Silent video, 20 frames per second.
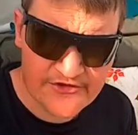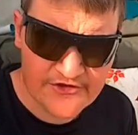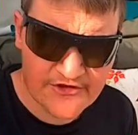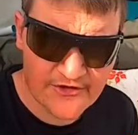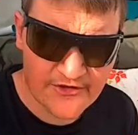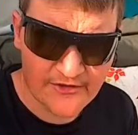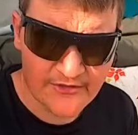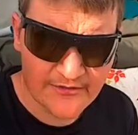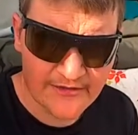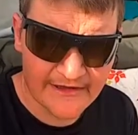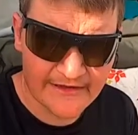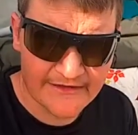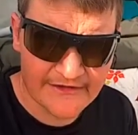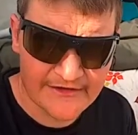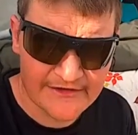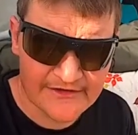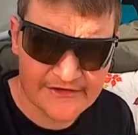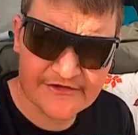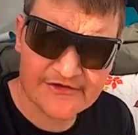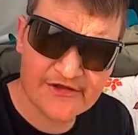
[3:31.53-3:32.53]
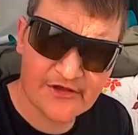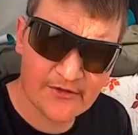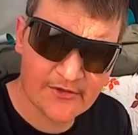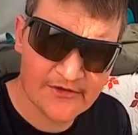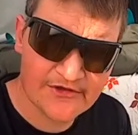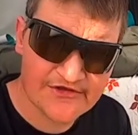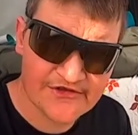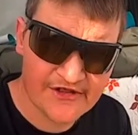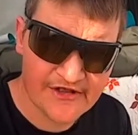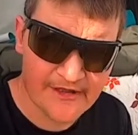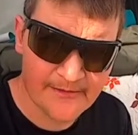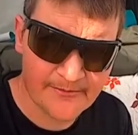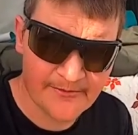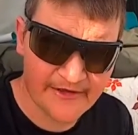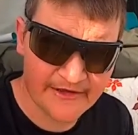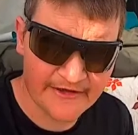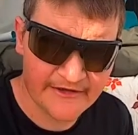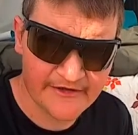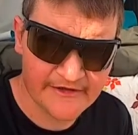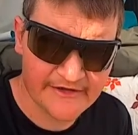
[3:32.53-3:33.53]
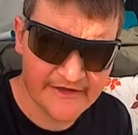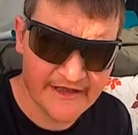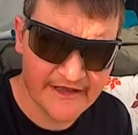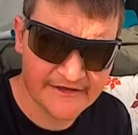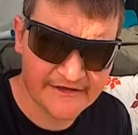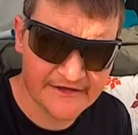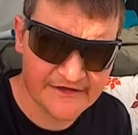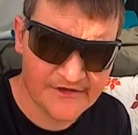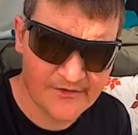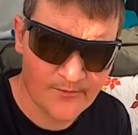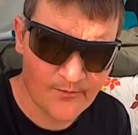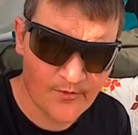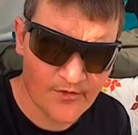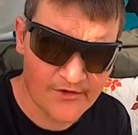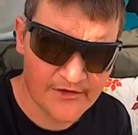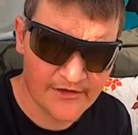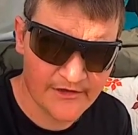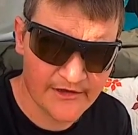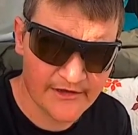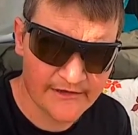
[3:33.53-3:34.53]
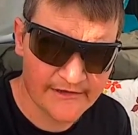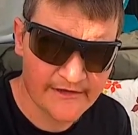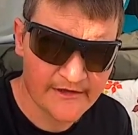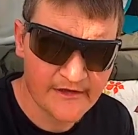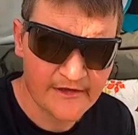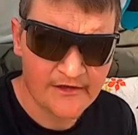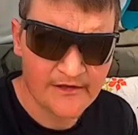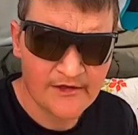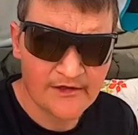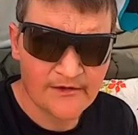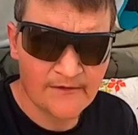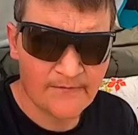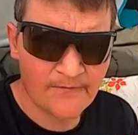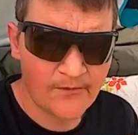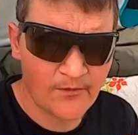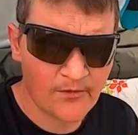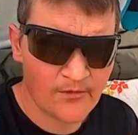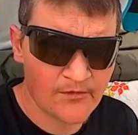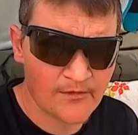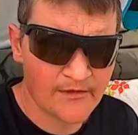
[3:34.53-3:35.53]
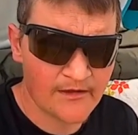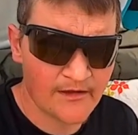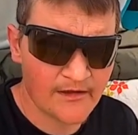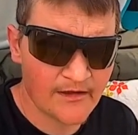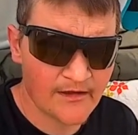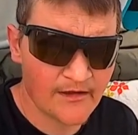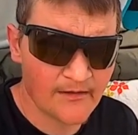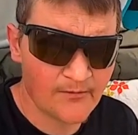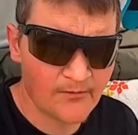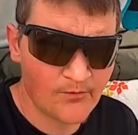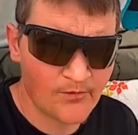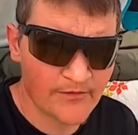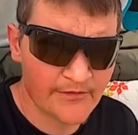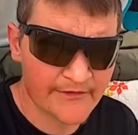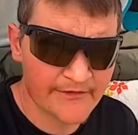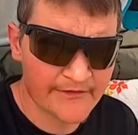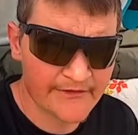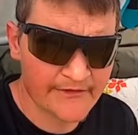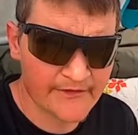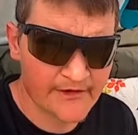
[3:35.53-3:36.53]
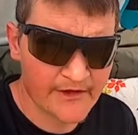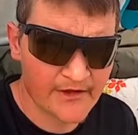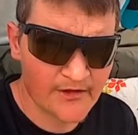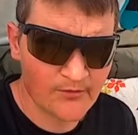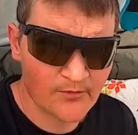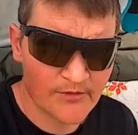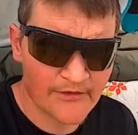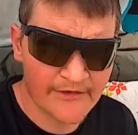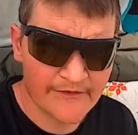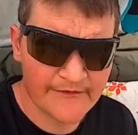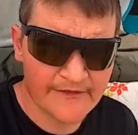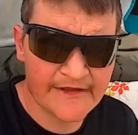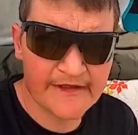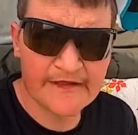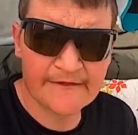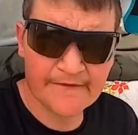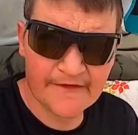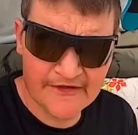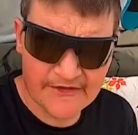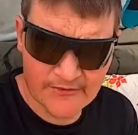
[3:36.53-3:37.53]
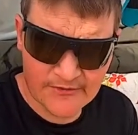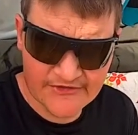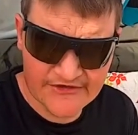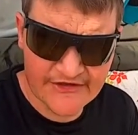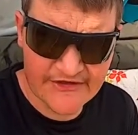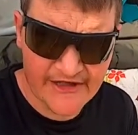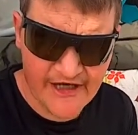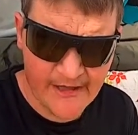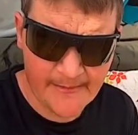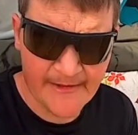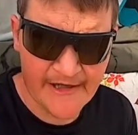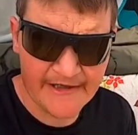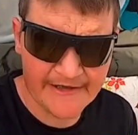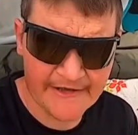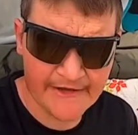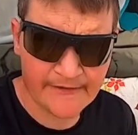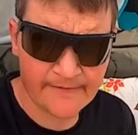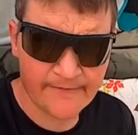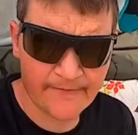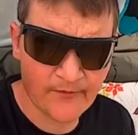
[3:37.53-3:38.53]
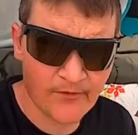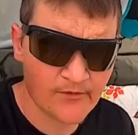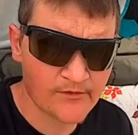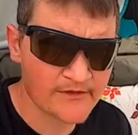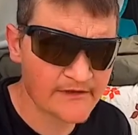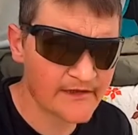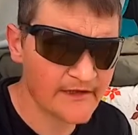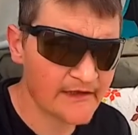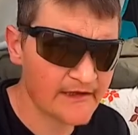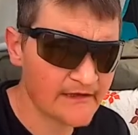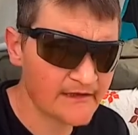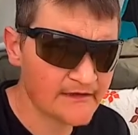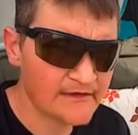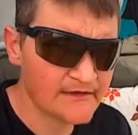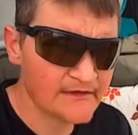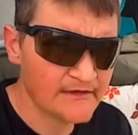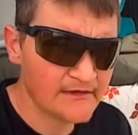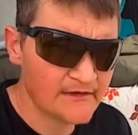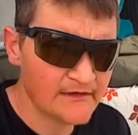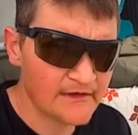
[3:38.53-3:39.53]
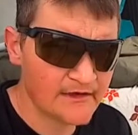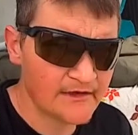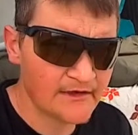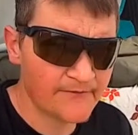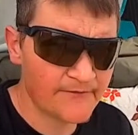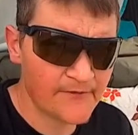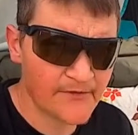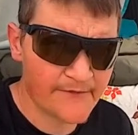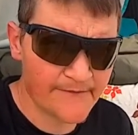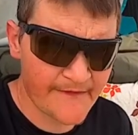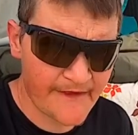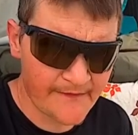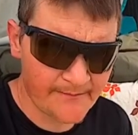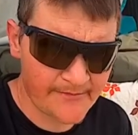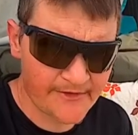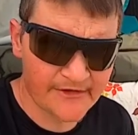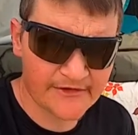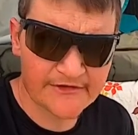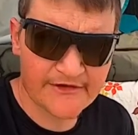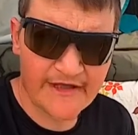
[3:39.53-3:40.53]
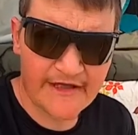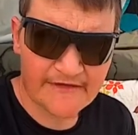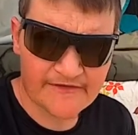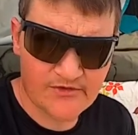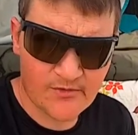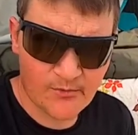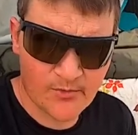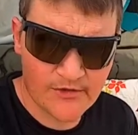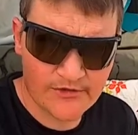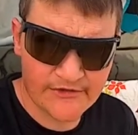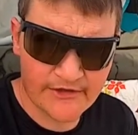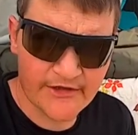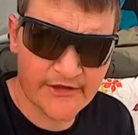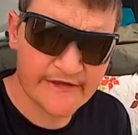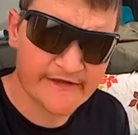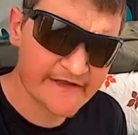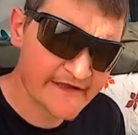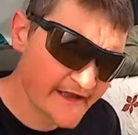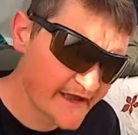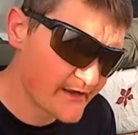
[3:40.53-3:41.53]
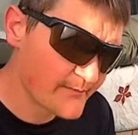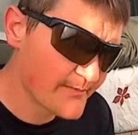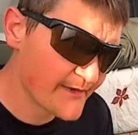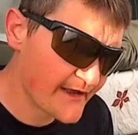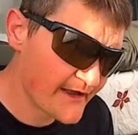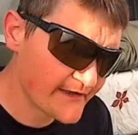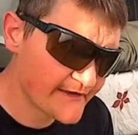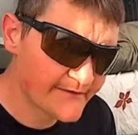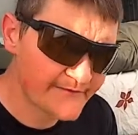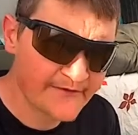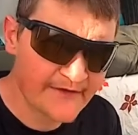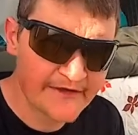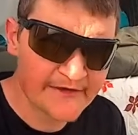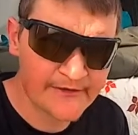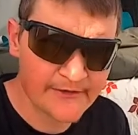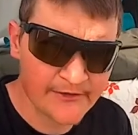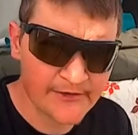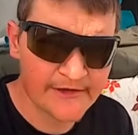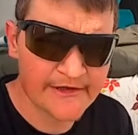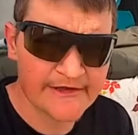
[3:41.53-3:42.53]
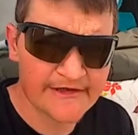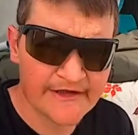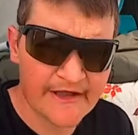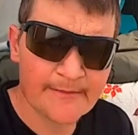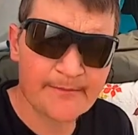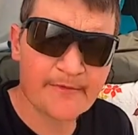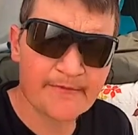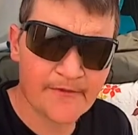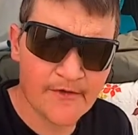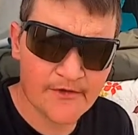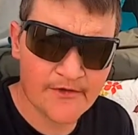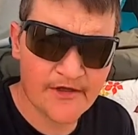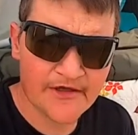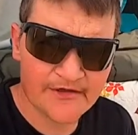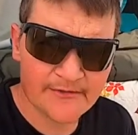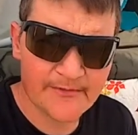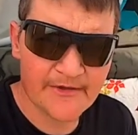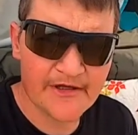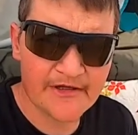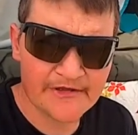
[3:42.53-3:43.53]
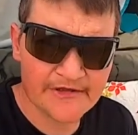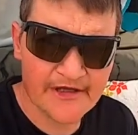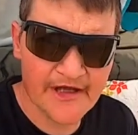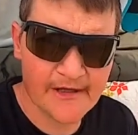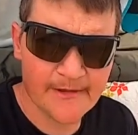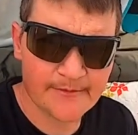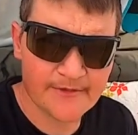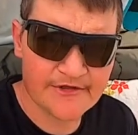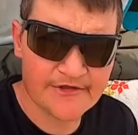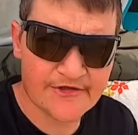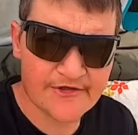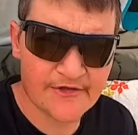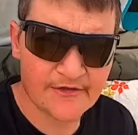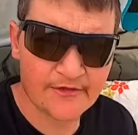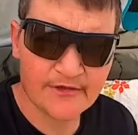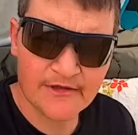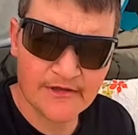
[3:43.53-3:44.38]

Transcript: show this solar setup right here that I did some work on for one of the individuals that came out here for the van build, to have some work done and to help out if they could, and they prefer not to be on camera, so